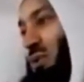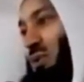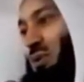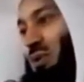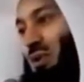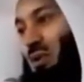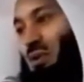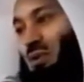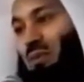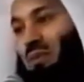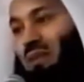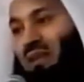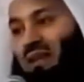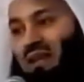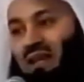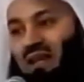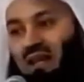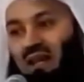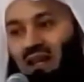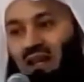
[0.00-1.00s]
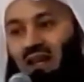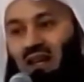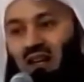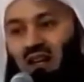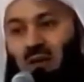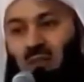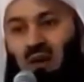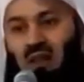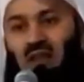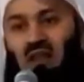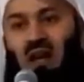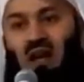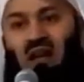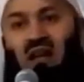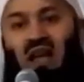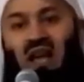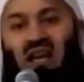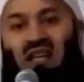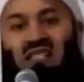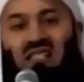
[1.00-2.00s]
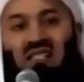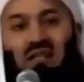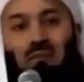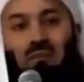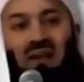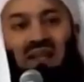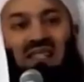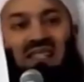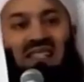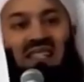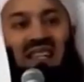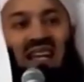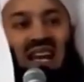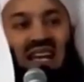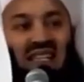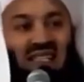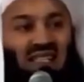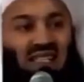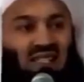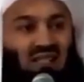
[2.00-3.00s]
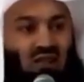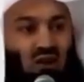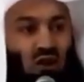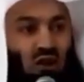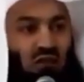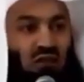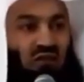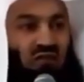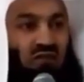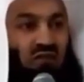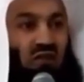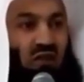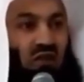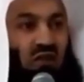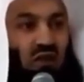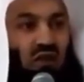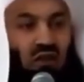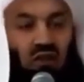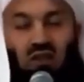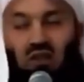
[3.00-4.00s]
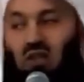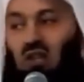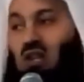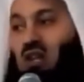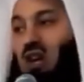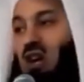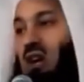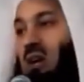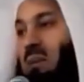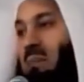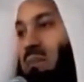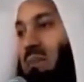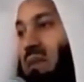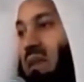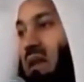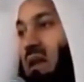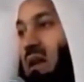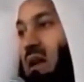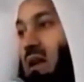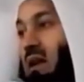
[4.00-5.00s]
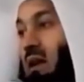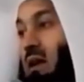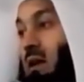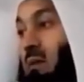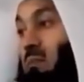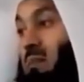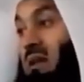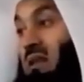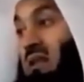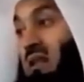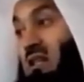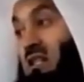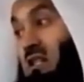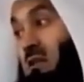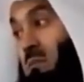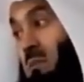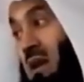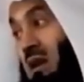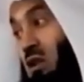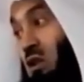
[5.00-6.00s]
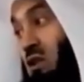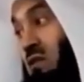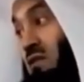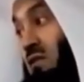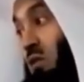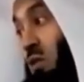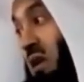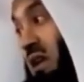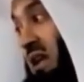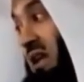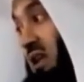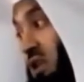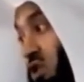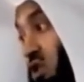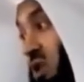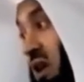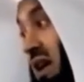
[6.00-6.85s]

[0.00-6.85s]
know, Ramadan has the best nights of the year. But this month of Dhul Hijjah